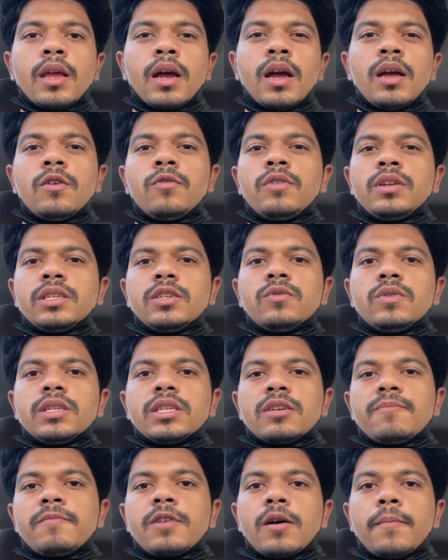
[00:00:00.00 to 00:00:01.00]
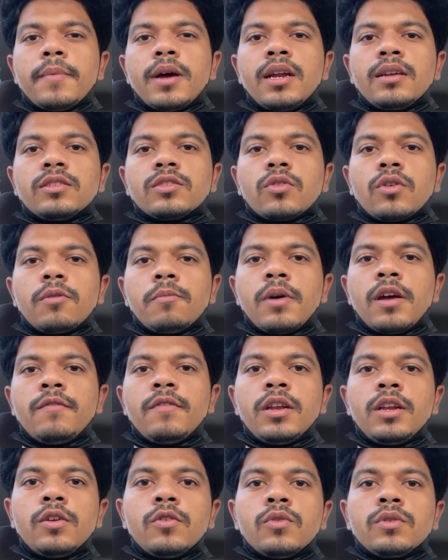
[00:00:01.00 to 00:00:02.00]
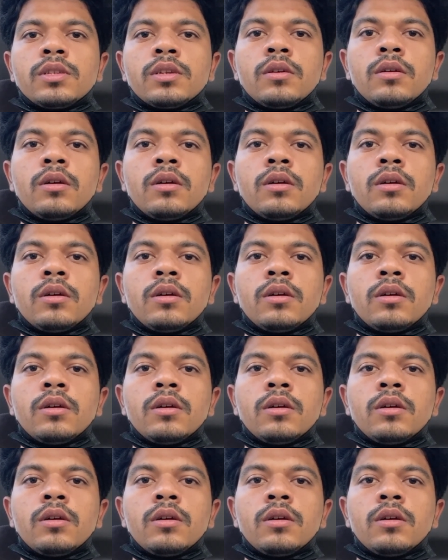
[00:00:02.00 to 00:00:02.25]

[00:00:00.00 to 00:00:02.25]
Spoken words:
I have received some comments on my videos